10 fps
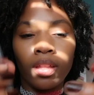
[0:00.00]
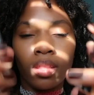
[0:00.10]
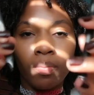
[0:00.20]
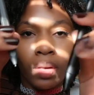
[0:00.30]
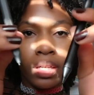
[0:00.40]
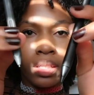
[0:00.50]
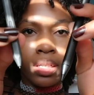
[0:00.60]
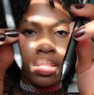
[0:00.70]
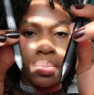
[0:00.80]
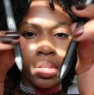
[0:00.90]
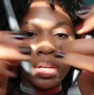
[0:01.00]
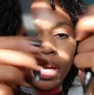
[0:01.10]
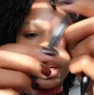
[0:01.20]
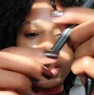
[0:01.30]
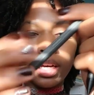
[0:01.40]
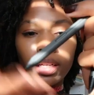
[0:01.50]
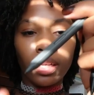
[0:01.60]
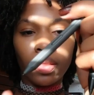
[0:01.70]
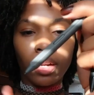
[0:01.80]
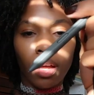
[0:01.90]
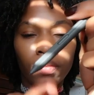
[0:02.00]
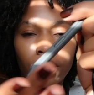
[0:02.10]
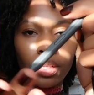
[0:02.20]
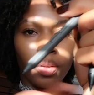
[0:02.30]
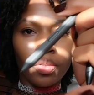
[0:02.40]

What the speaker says: the button is where you highlight, and then obviously you